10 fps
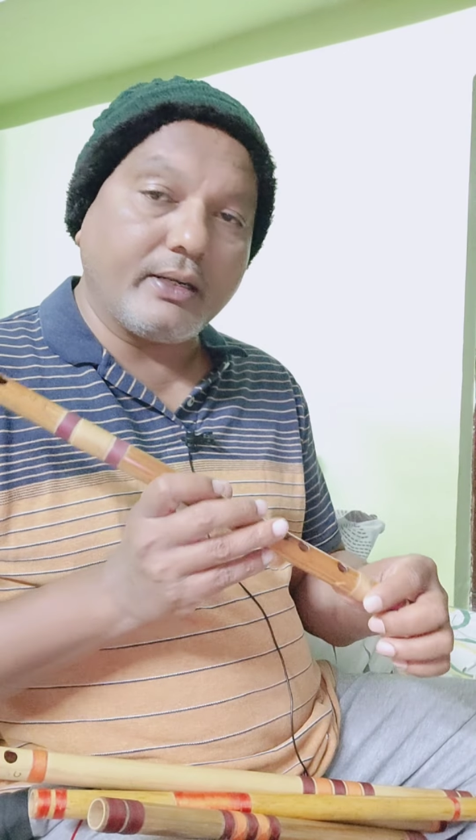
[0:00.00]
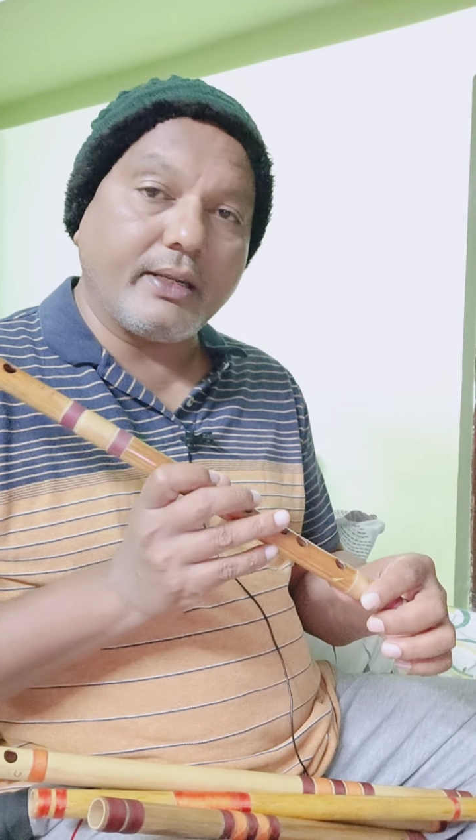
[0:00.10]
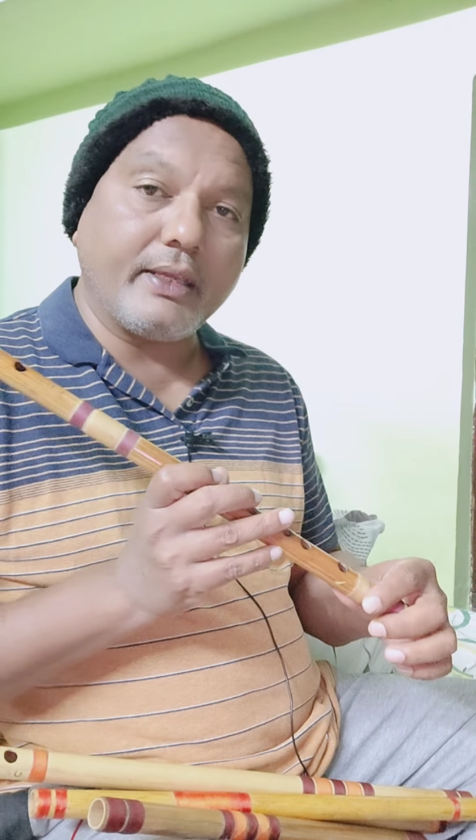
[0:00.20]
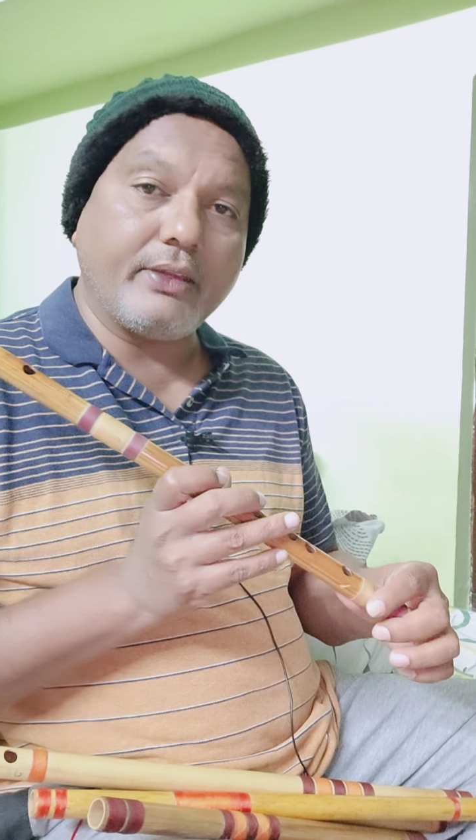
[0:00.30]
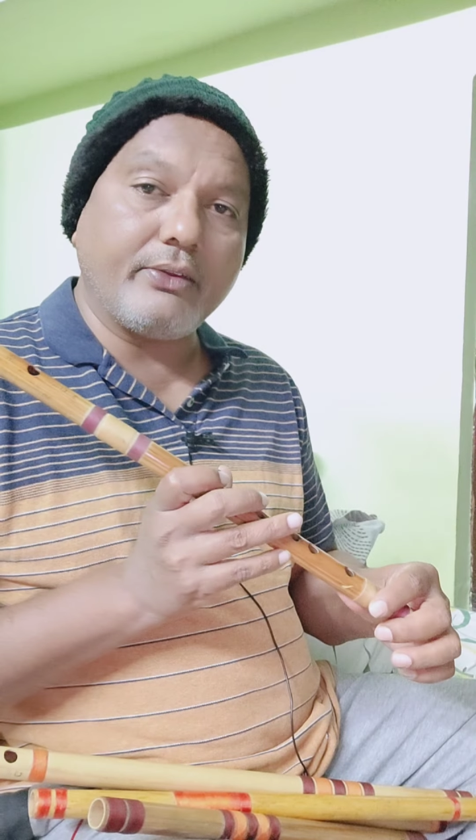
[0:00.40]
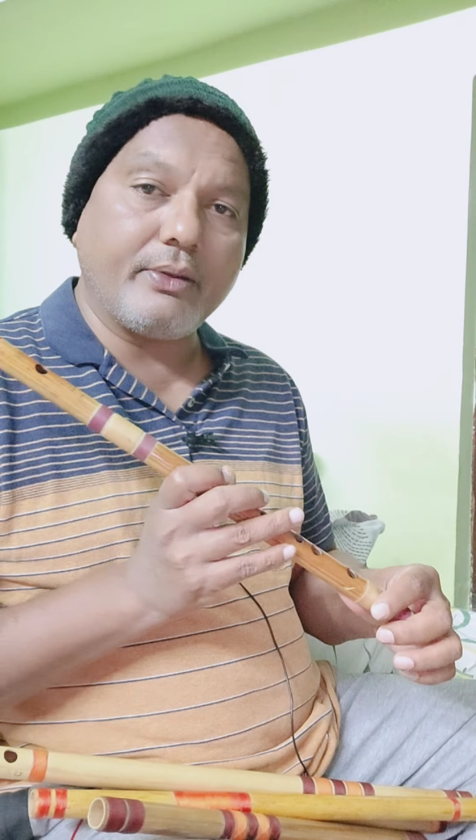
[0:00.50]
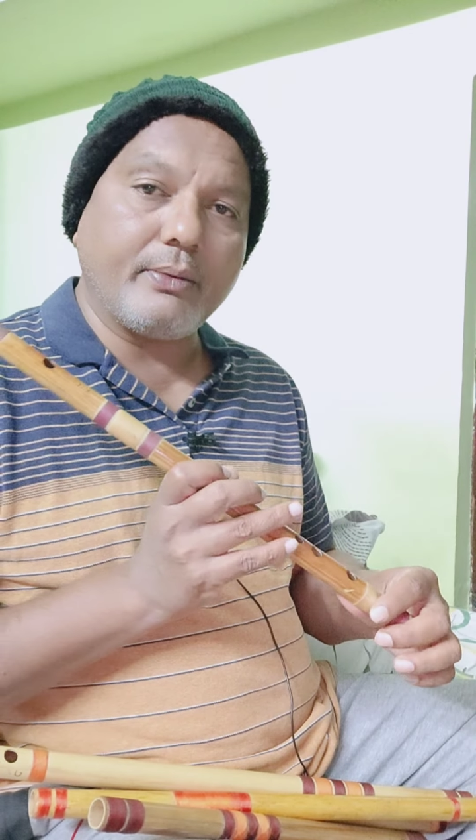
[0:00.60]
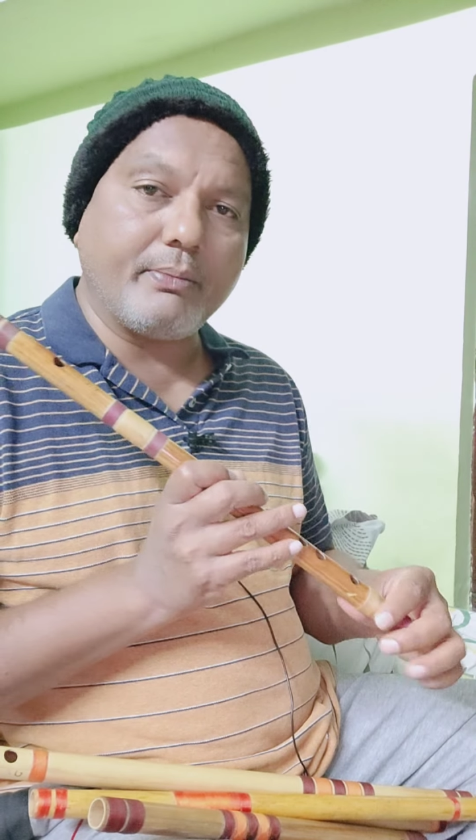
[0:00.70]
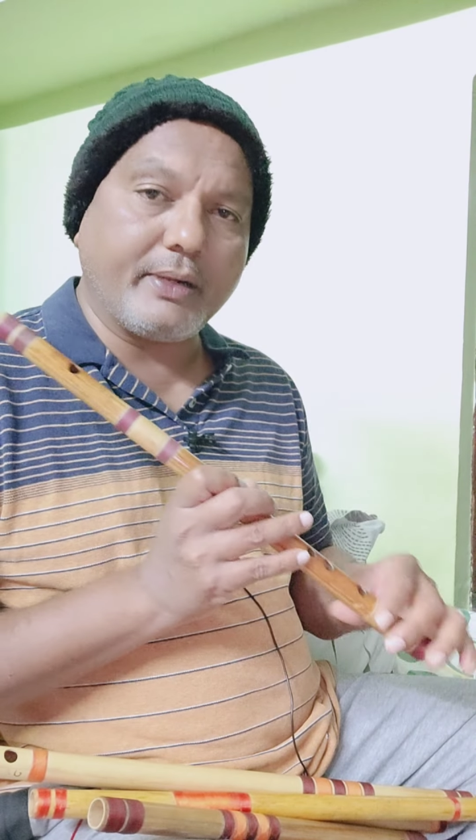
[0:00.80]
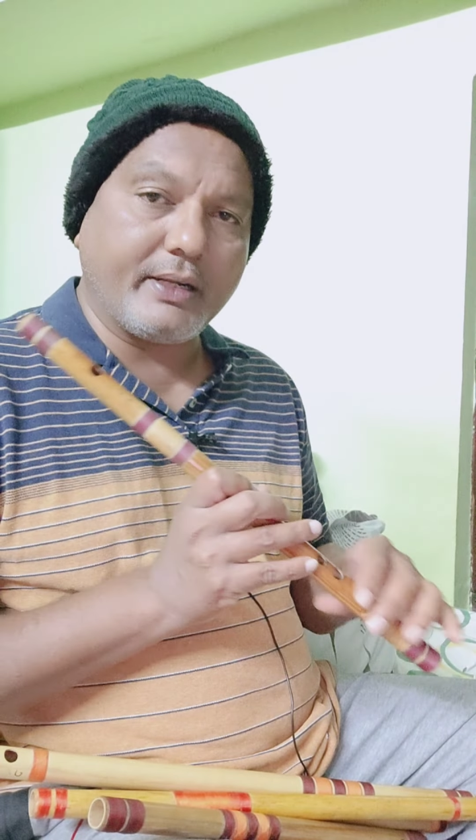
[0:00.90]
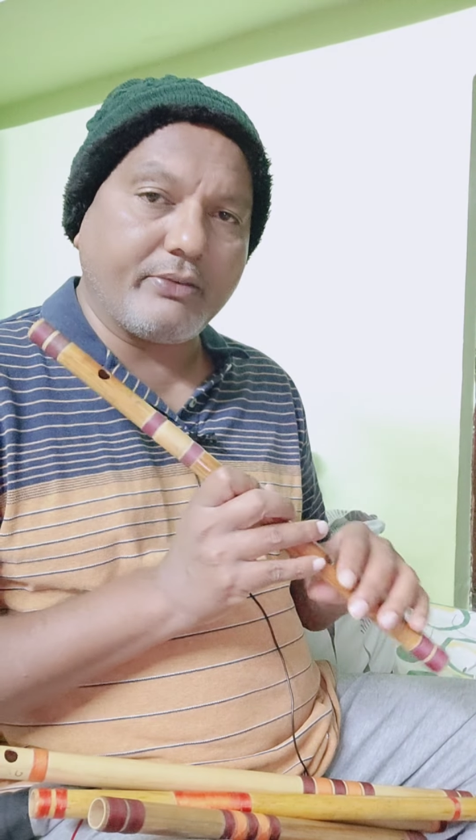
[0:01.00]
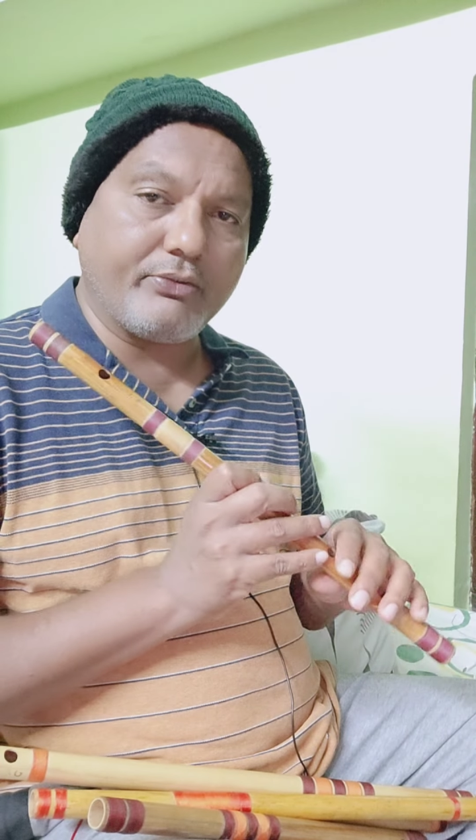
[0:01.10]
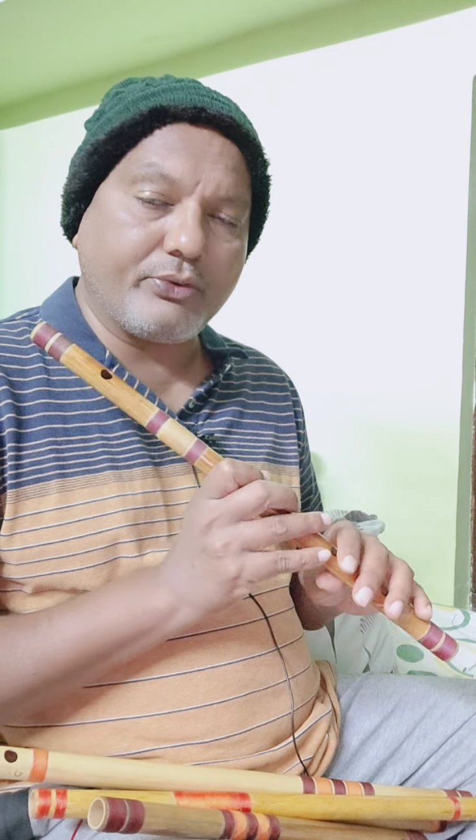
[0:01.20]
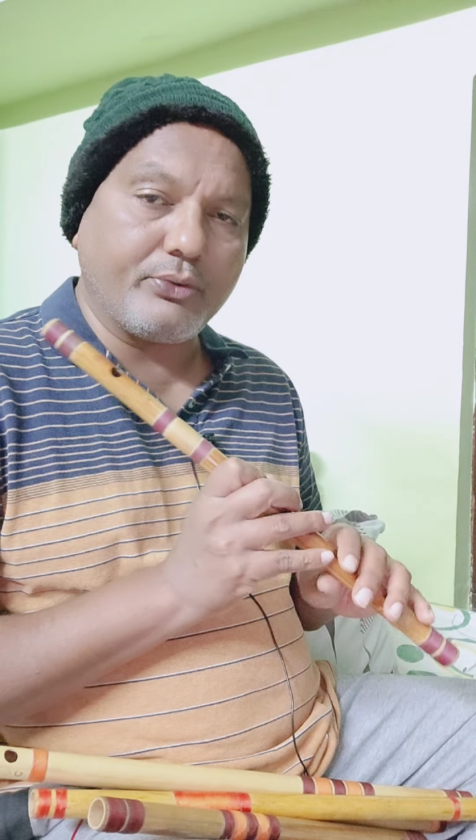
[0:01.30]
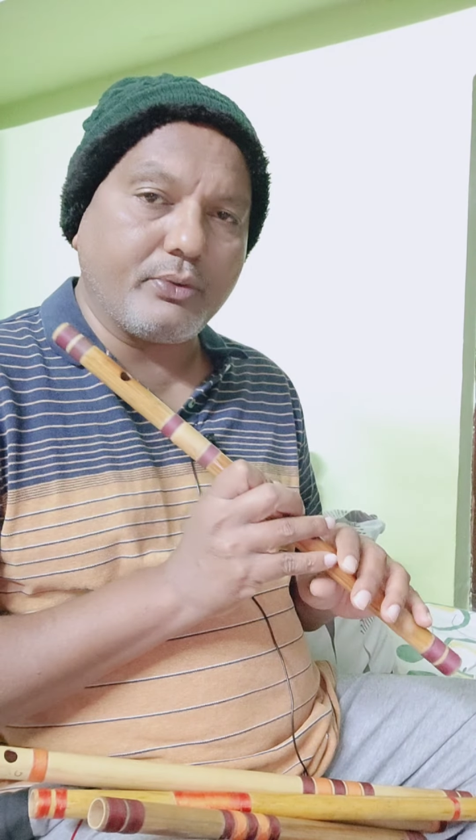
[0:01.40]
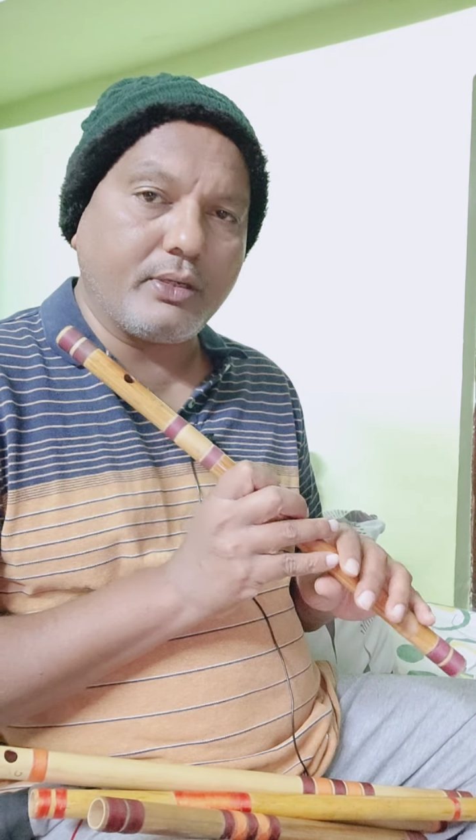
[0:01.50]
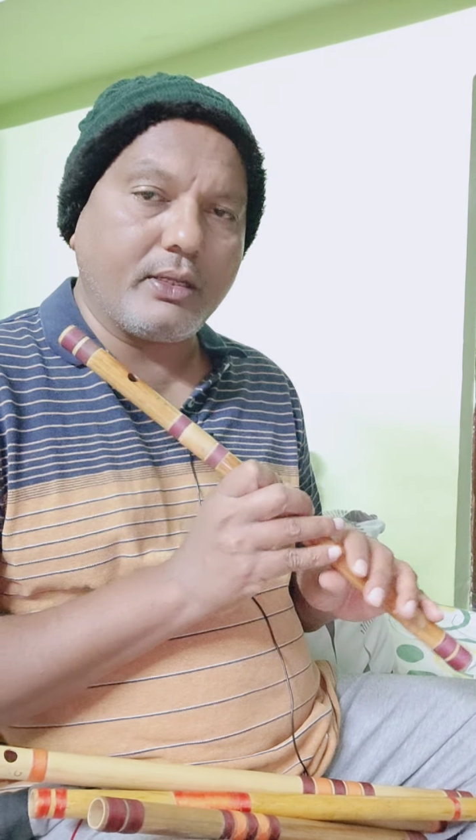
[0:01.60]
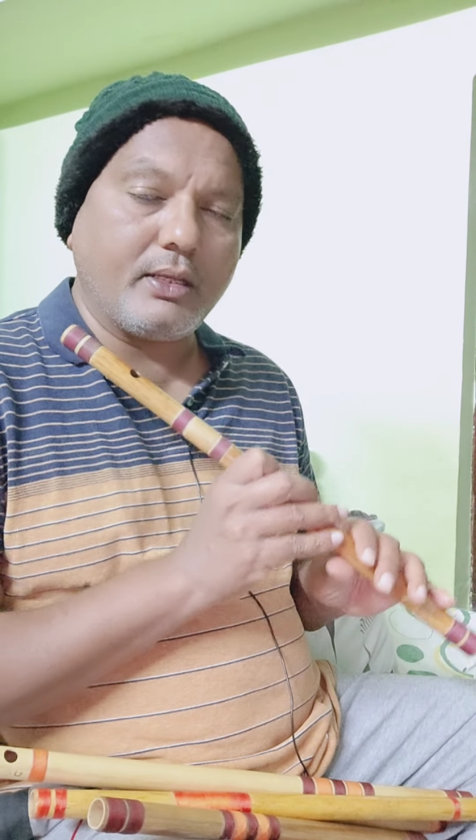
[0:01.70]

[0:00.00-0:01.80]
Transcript: D medium flute